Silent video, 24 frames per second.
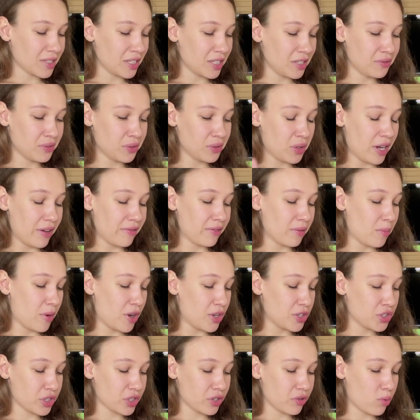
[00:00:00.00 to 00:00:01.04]
If you have a
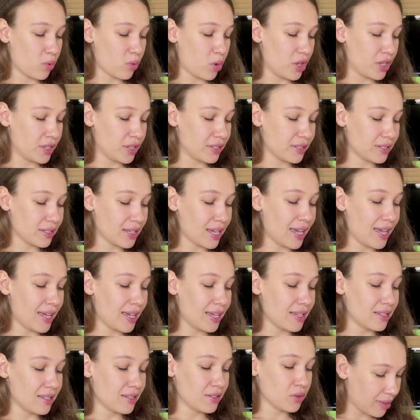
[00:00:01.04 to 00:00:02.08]
magic wand
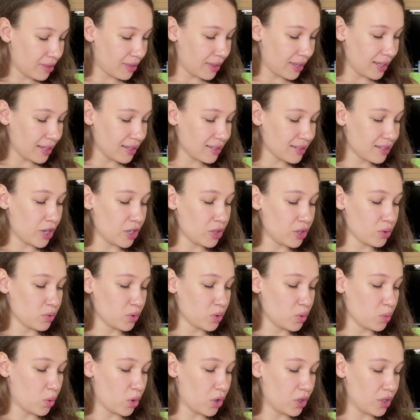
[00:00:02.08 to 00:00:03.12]
and you think that you would
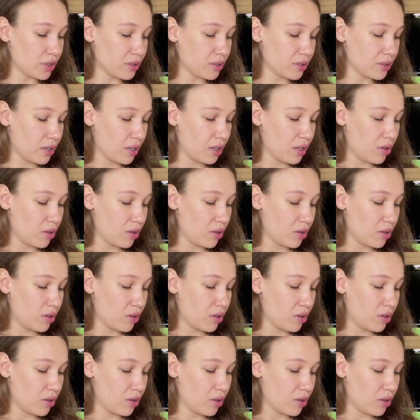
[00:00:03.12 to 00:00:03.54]
want,